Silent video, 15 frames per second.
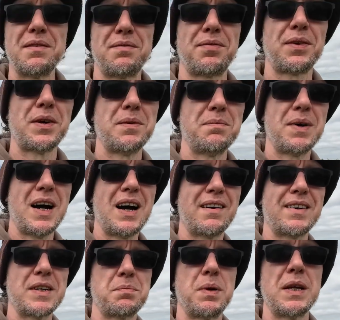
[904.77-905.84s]
from
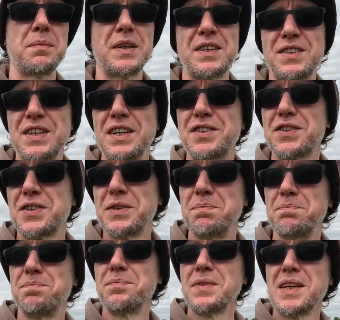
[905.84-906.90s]
RSPB
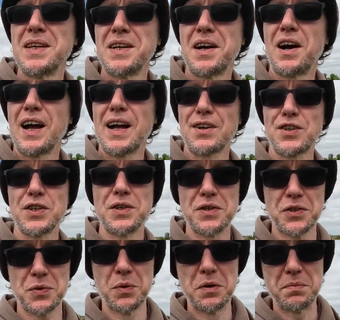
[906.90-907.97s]
Snetcham, I actually
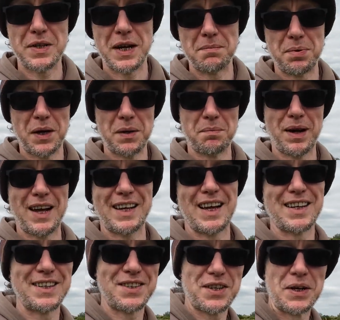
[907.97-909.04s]
got swooped at by a
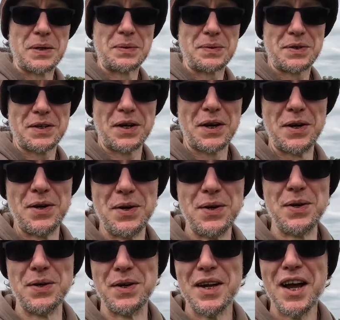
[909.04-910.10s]
black-headed gull, so
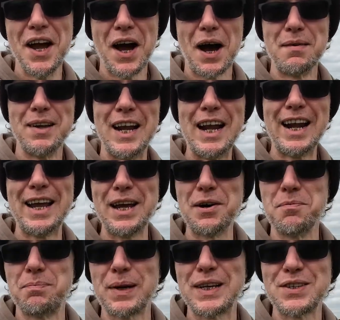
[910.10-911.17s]
I'm a
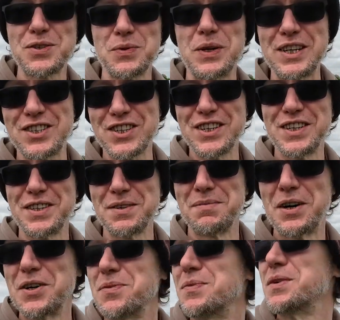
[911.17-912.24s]
little bit twitchy at the
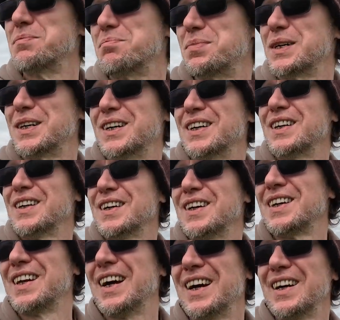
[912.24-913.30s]
moment, but
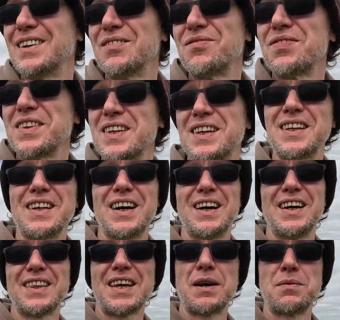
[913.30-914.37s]
yeah,
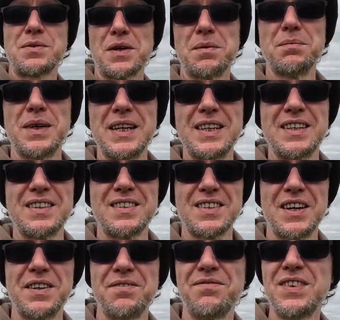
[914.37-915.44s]
that was on me.
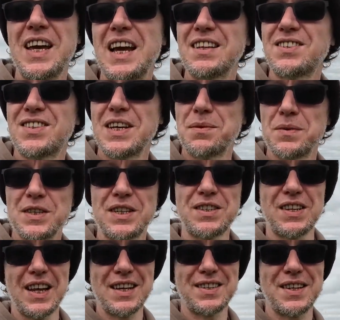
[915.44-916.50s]
So yeah, stick with
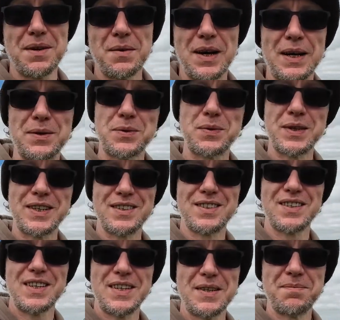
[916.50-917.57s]
us, let's see what else we can
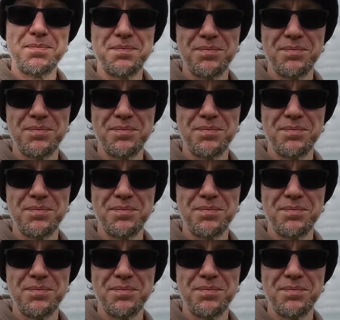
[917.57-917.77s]
see.